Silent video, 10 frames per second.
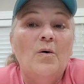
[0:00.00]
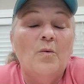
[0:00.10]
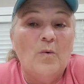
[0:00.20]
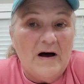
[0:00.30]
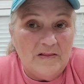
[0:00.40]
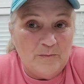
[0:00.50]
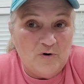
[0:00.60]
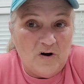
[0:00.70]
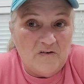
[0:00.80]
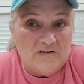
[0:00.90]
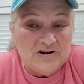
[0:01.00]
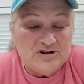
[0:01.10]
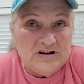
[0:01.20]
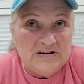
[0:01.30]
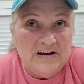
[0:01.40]
while I'm cross
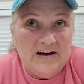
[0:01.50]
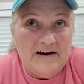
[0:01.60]
stitching.